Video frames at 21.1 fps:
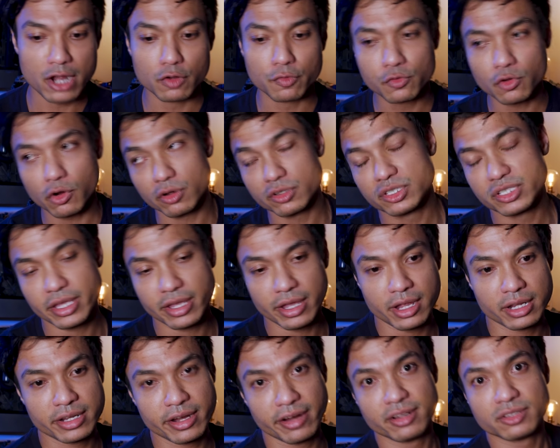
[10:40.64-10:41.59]
And of course,
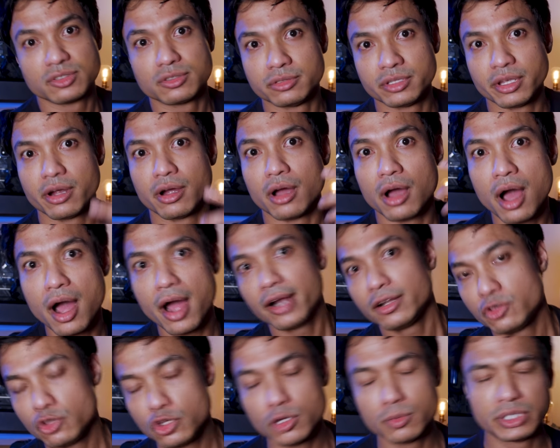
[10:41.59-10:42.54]
there are
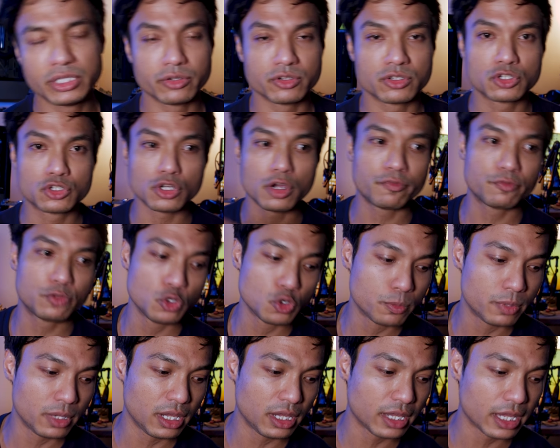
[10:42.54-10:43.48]
hard tubes, there are soft
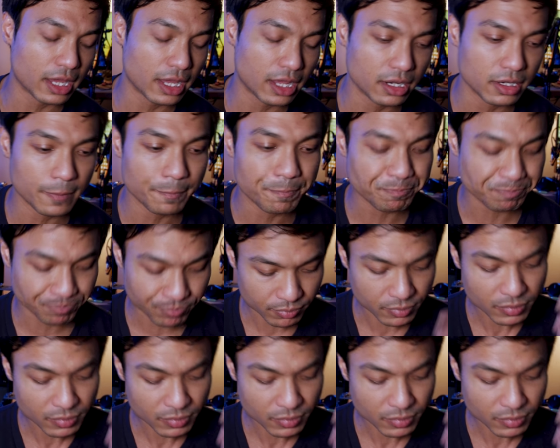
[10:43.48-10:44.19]
tubing, and